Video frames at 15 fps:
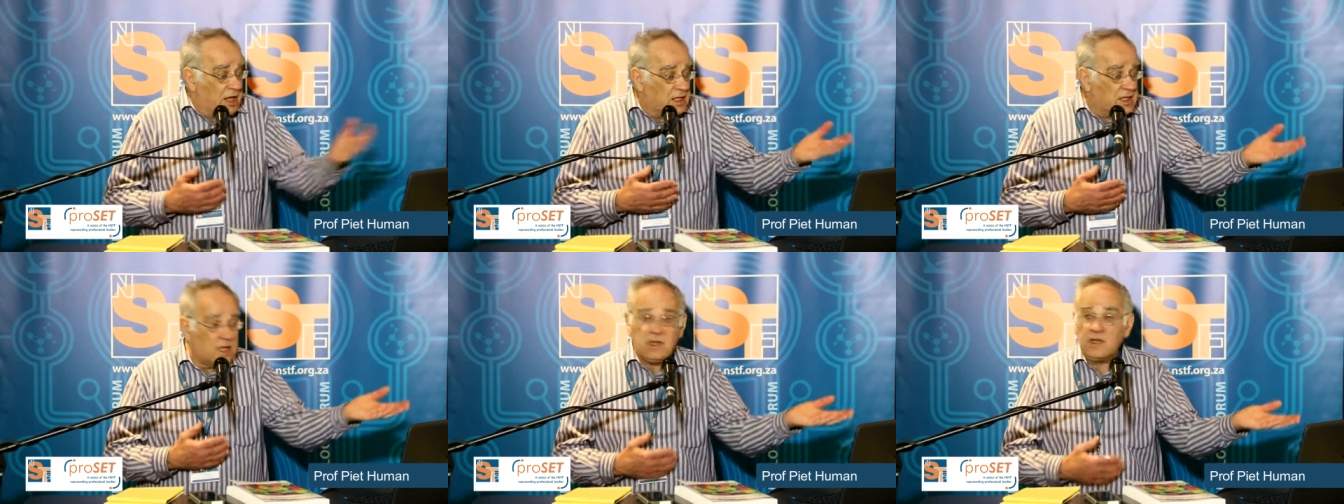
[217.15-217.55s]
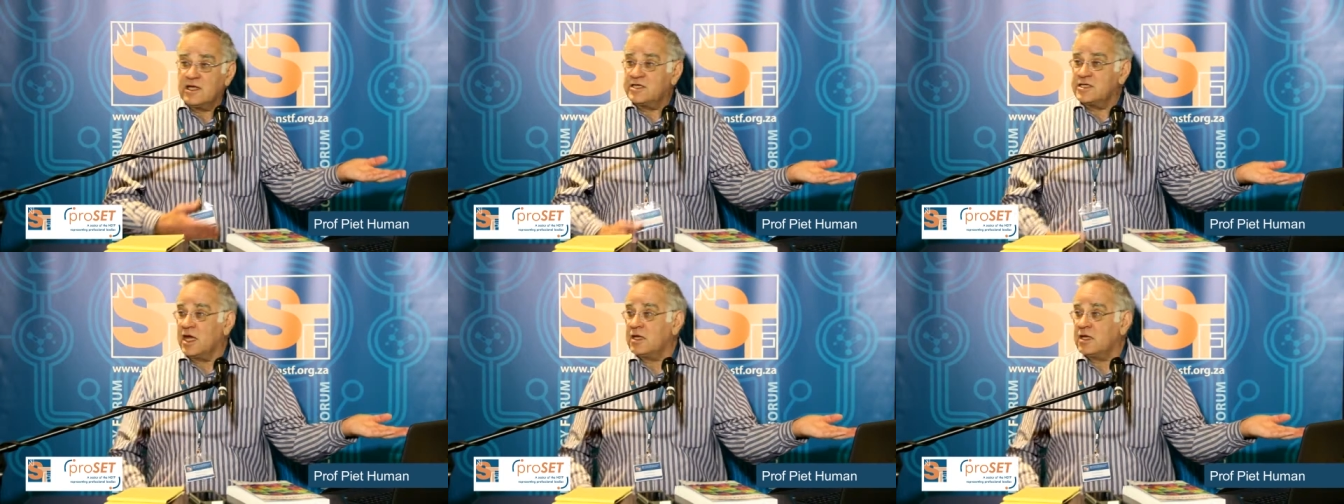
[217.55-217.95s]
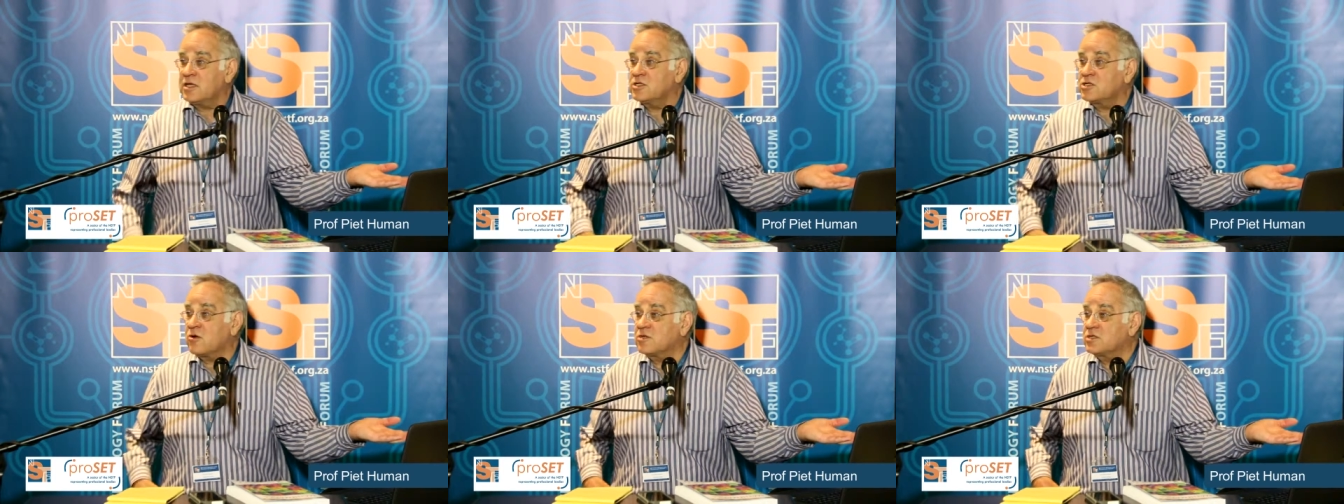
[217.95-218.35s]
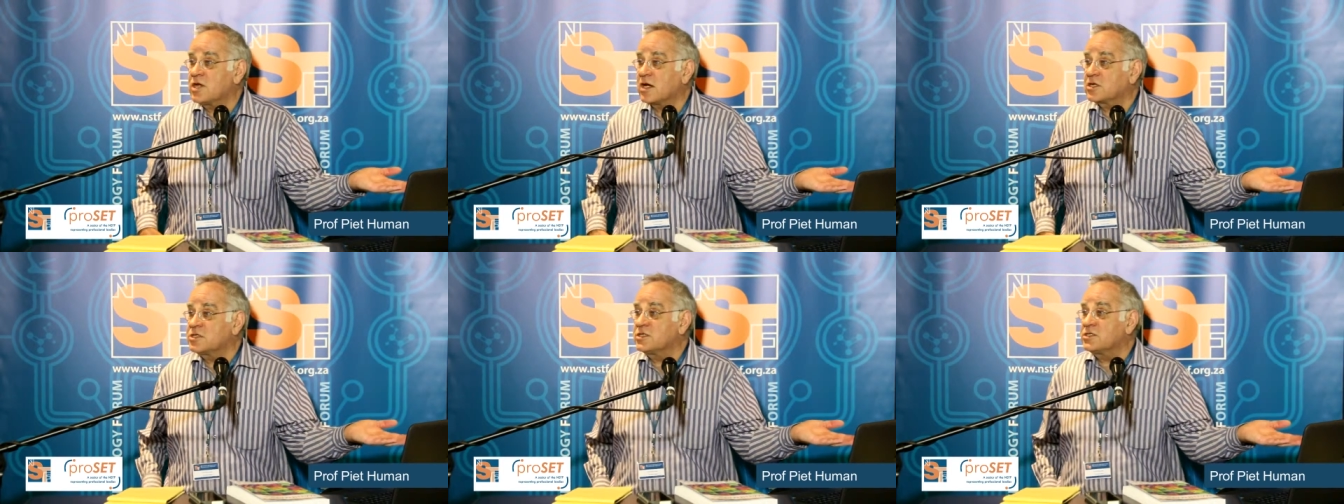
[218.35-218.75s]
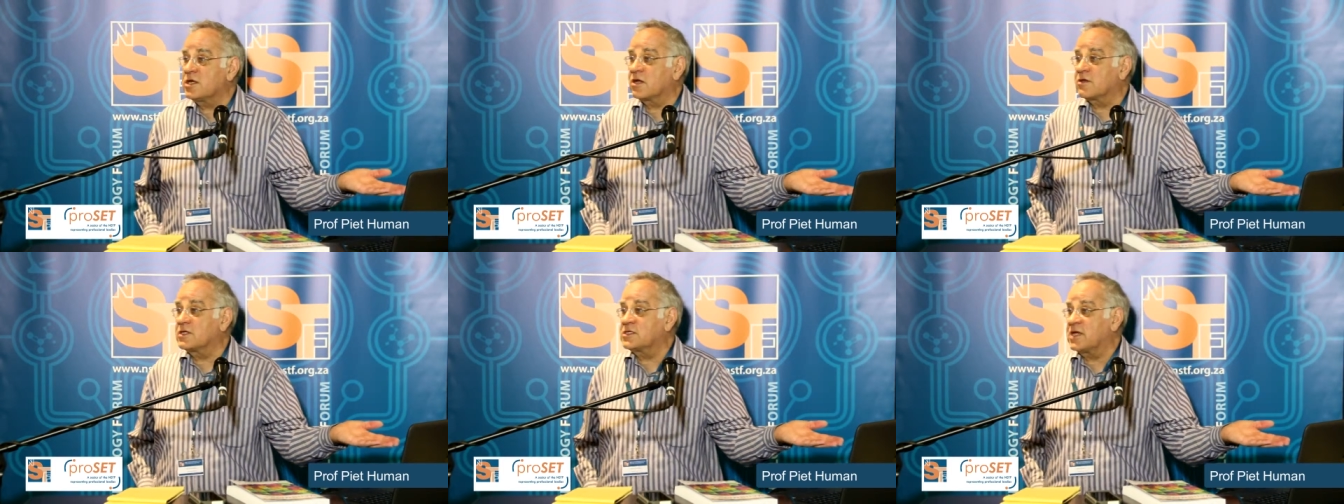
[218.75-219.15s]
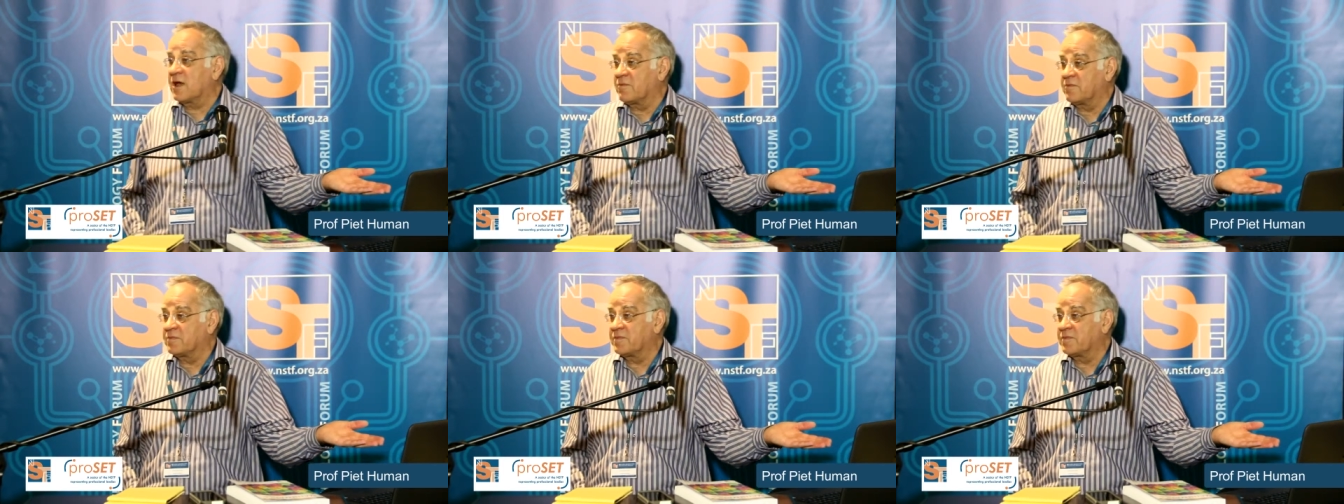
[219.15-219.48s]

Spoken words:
Yet the sentence constructions are the same.